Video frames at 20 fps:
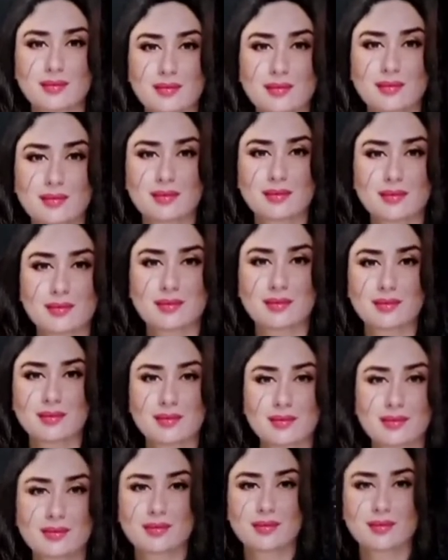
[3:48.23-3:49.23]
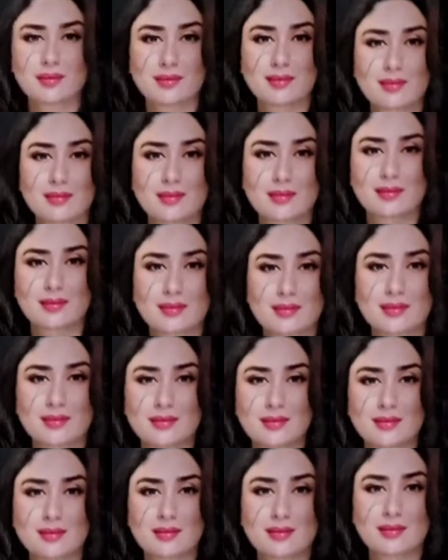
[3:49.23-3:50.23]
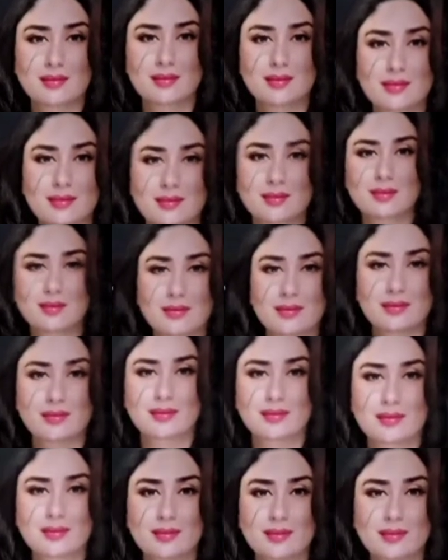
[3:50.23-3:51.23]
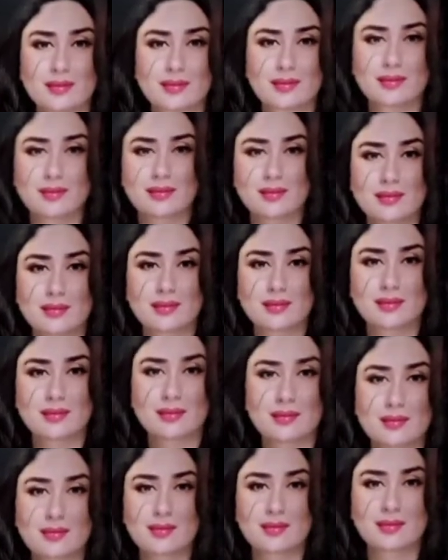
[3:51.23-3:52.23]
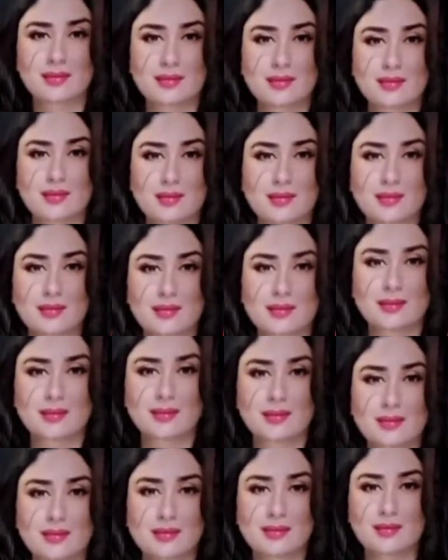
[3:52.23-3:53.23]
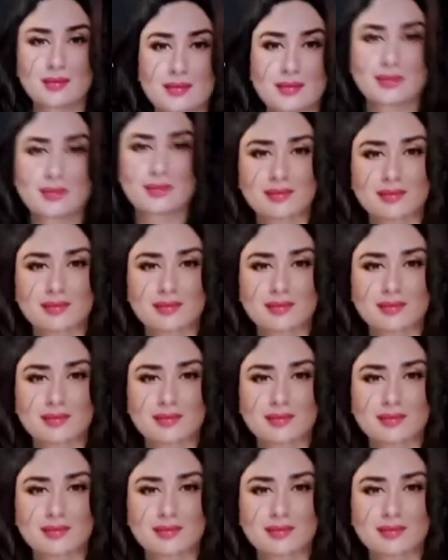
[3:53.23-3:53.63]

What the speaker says: but don't expect that this shampoo is going to thicken your hair.